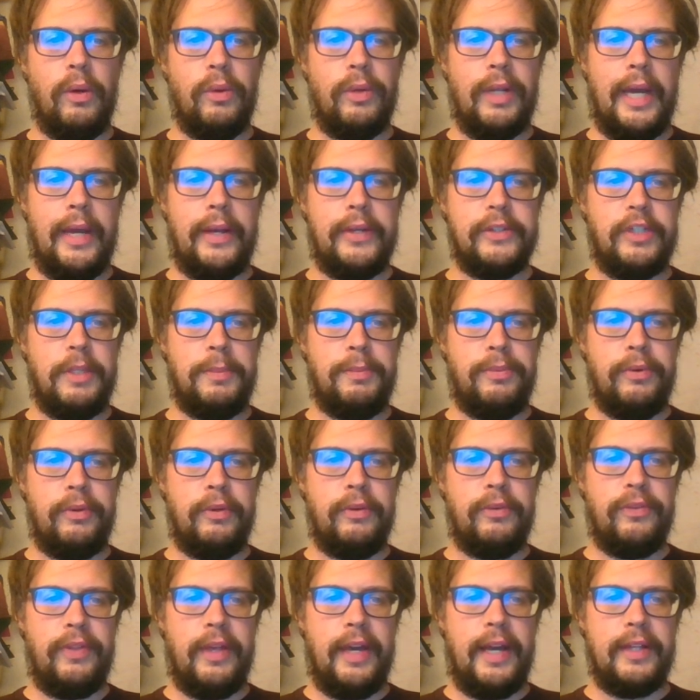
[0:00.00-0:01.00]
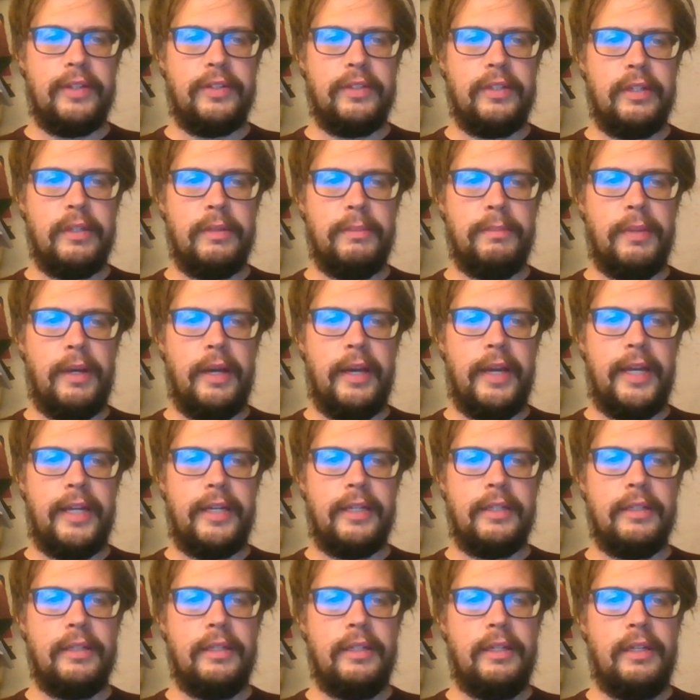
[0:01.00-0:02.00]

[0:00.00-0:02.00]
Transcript: now is to prove that combine